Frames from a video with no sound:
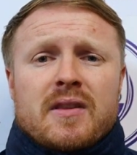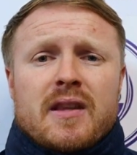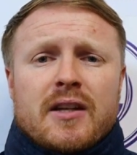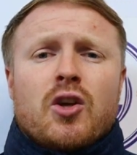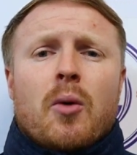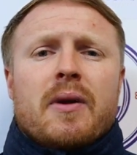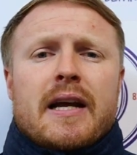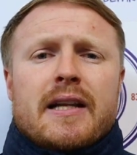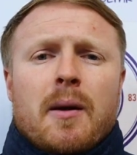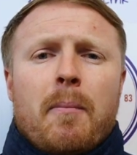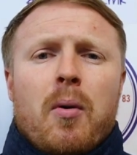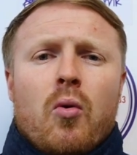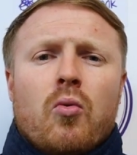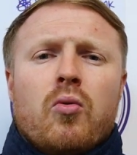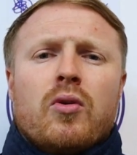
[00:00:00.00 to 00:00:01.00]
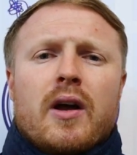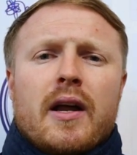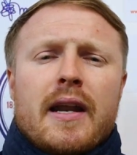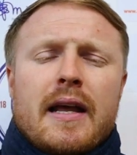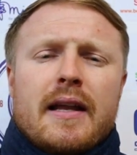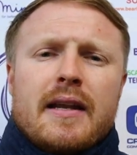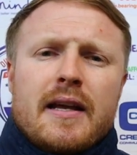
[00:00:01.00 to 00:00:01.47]
they dominated the ball
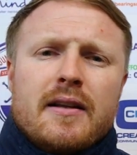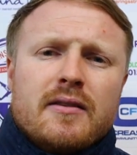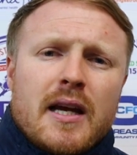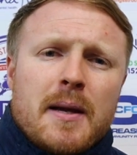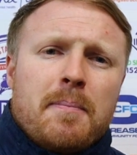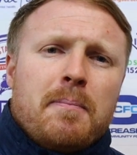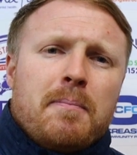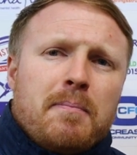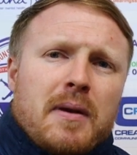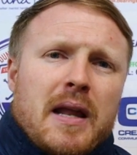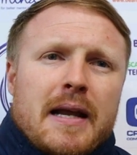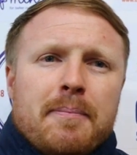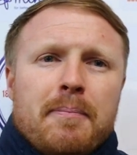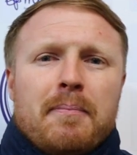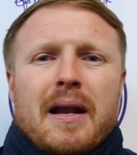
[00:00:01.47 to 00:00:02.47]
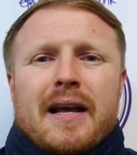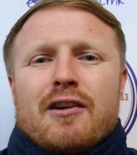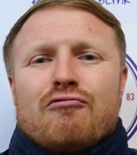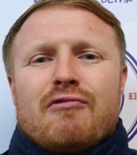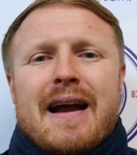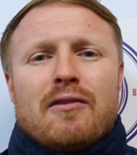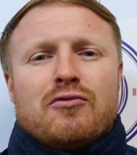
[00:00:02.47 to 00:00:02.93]
and they, they, they played, played
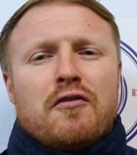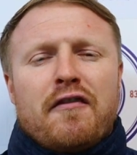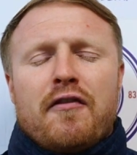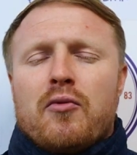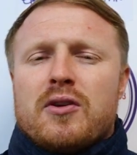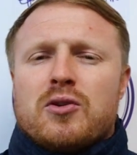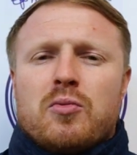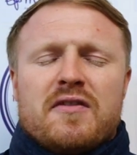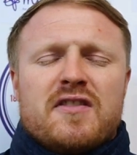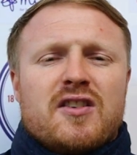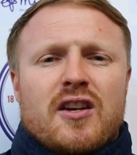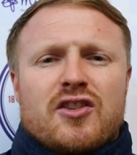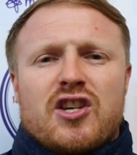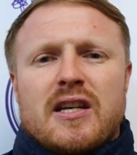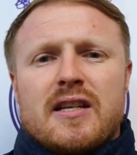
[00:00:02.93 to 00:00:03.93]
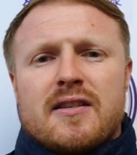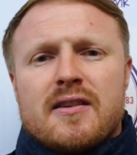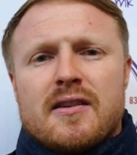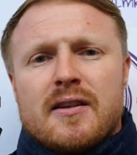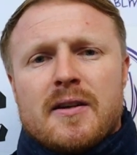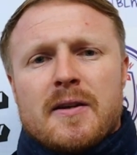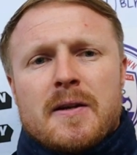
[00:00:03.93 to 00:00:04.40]
around and through us with such ease
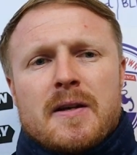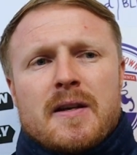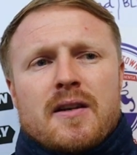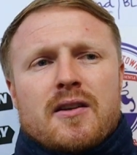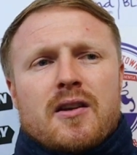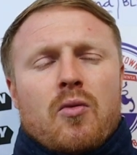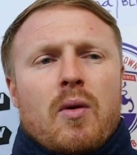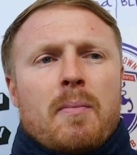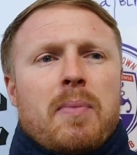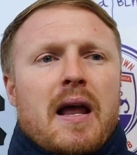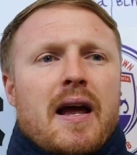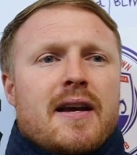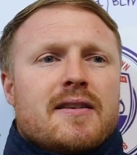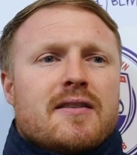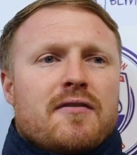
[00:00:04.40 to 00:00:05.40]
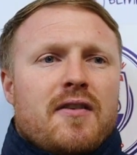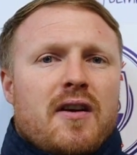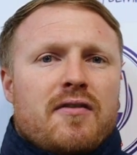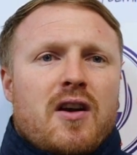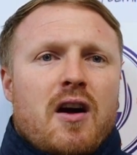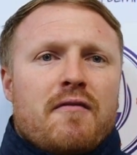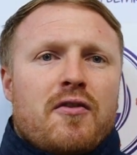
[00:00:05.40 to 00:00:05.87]
you know, when players have,
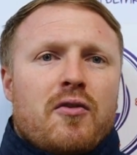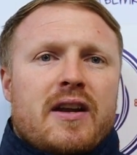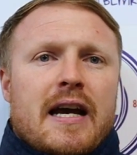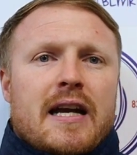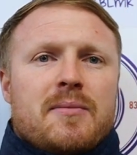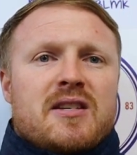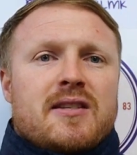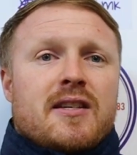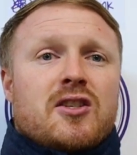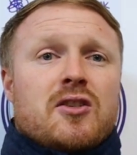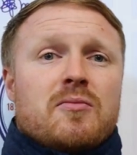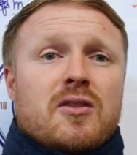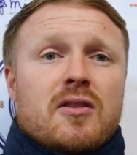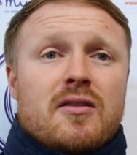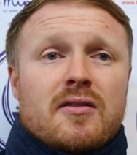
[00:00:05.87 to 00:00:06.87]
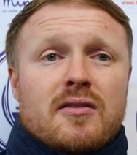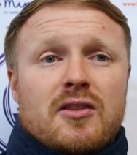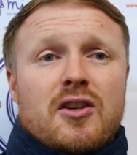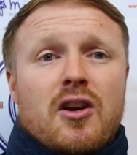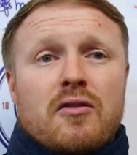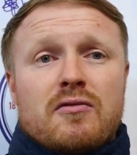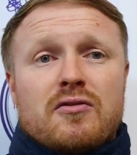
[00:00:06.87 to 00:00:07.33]
have come through academy systems and,
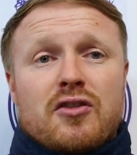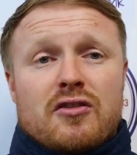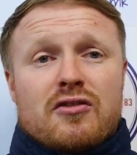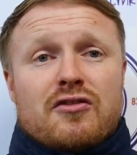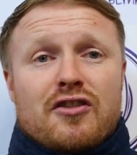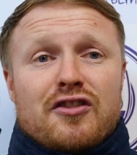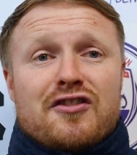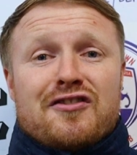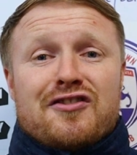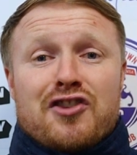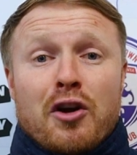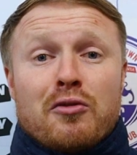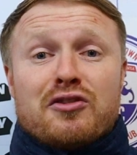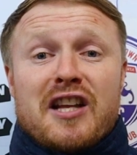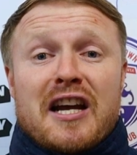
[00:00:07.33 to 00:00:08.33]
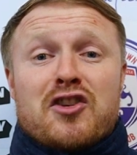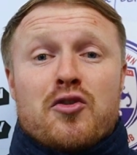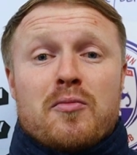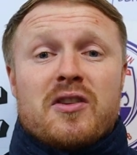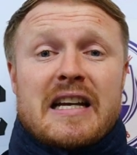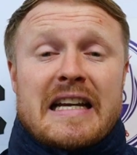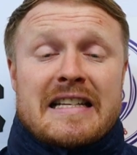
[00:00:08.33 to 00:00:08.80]
you know, to, to Joe's
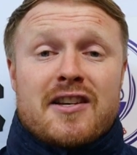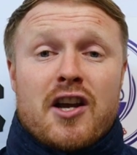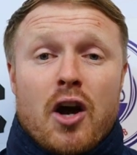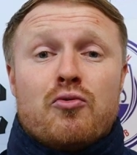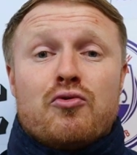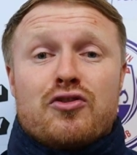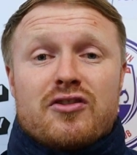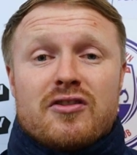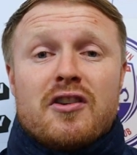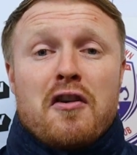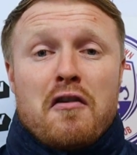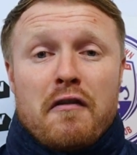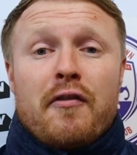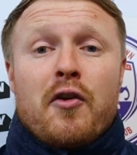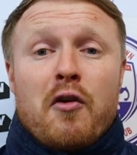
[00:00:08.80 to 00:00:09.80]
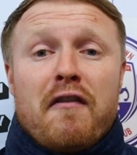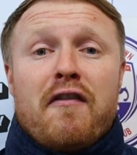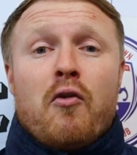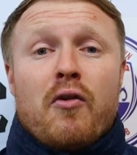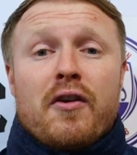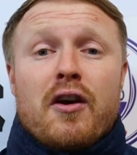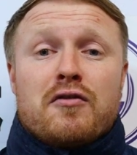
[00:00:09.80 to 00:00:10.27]
detriment, he's coached three or
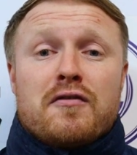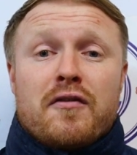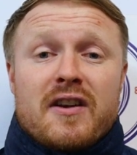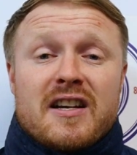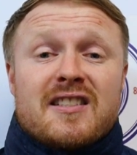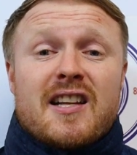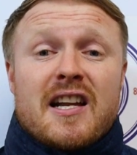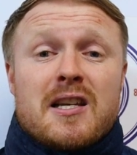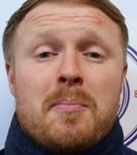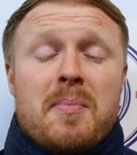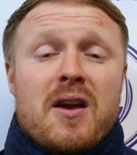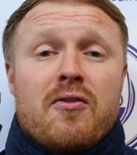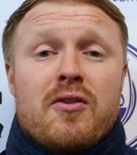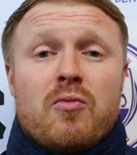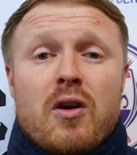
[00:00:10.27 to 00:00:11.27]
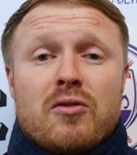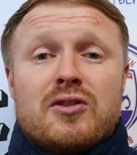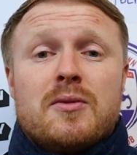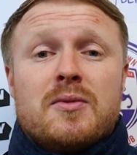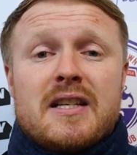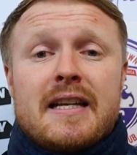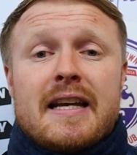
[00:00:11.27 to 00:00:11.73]
four of those for an extended period whilst
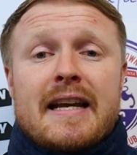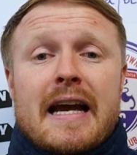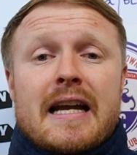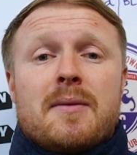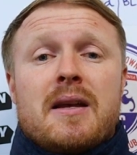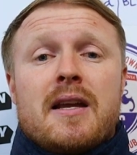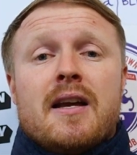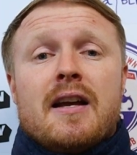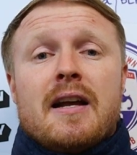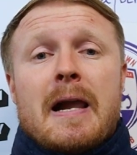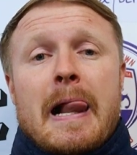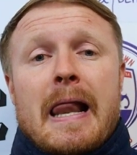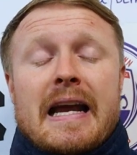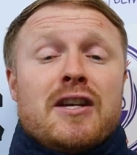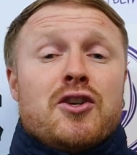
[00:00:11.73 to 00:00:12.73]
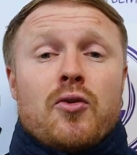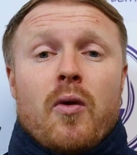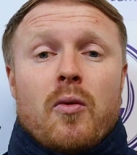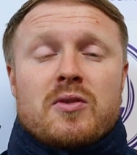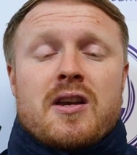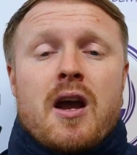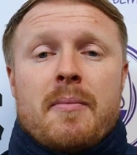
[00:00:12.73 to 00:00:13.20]
he was in the academy. He knew
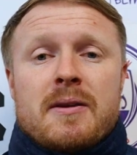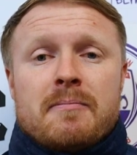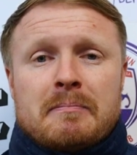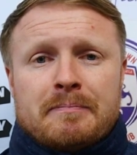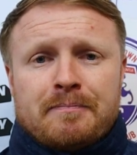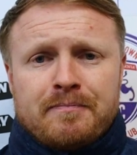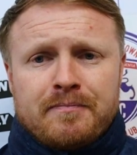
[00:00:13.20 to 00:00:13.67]
what was coming.